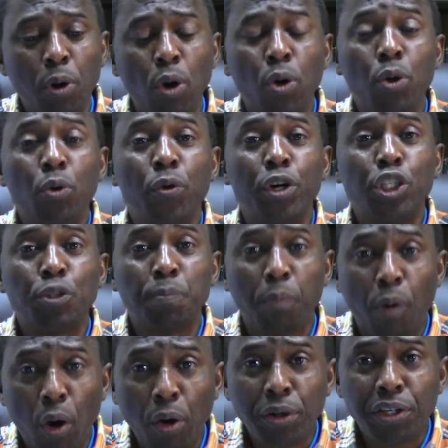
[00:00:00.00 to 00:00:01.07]
who
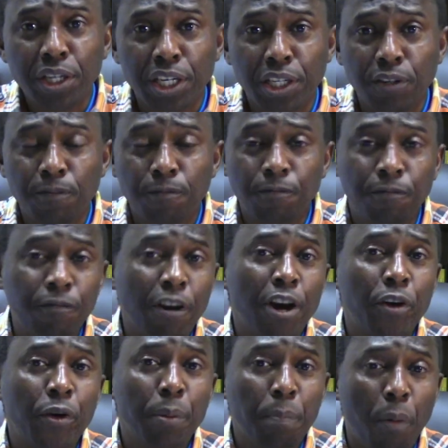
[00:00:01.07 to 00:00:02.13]
responded
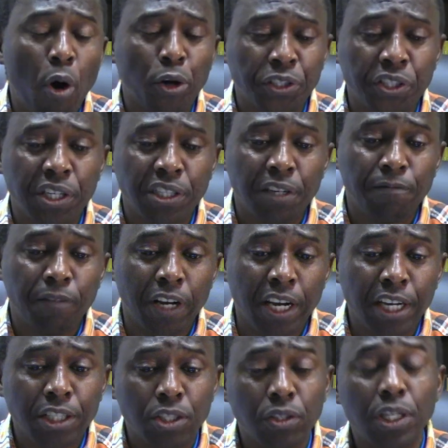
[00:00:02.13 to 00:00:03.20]
very
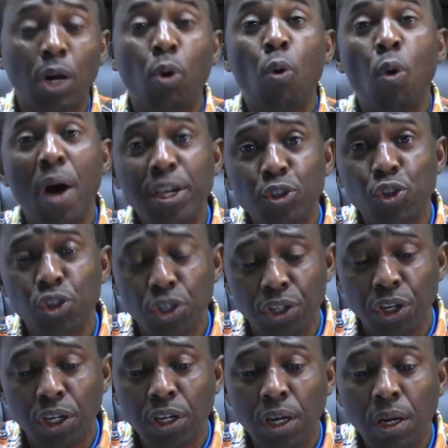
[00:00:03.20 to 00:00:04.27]
positively to the
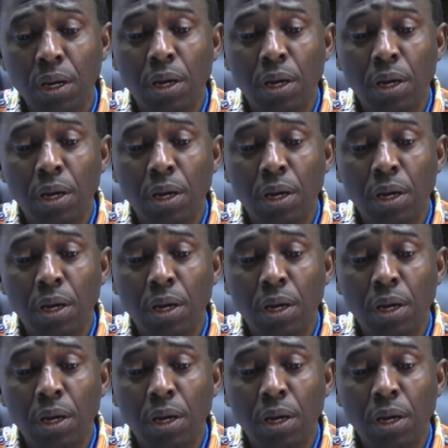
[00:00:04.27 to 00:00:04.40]
question,